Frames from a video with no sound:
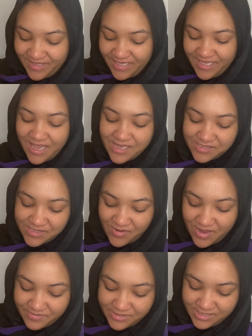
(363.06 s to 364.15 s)
Yeah, so
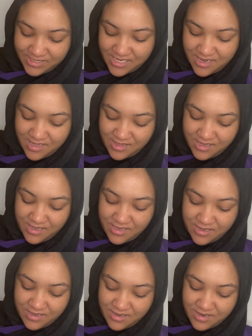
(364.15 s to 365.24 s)
I'm just kind of like
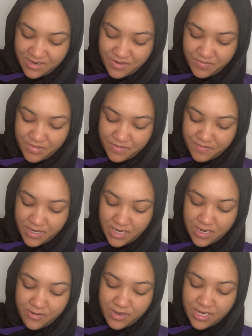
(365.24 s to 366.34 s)

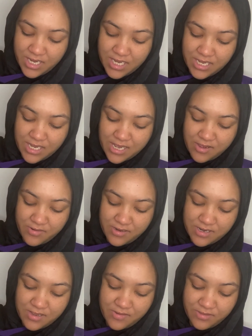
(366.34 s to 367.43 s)
preparing and counting
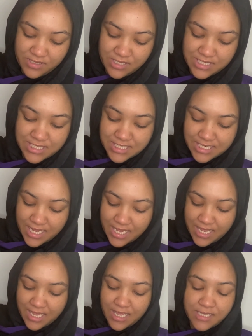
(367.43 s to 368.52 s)
down the
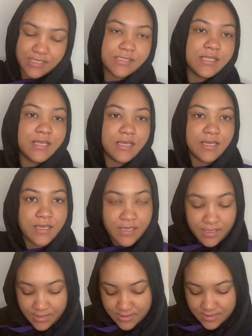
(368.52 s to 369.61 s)
days
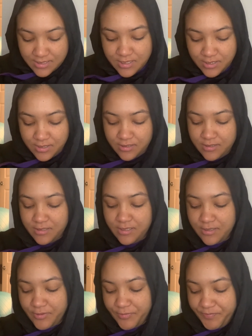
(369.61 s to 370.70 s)
till, you
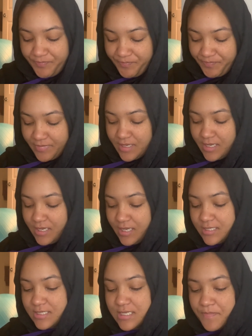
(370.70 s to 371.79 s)
know, I
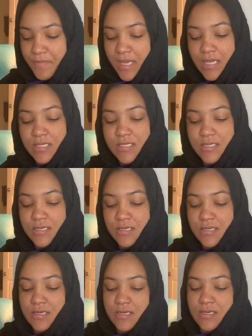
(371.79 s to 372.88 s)
get to meet
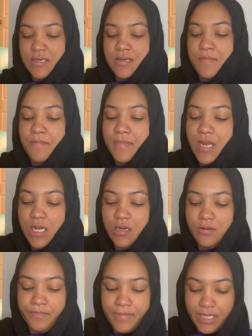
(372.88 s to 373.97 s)
my
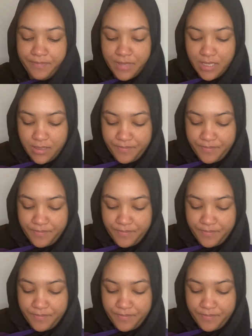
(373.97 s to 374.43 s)
little baby.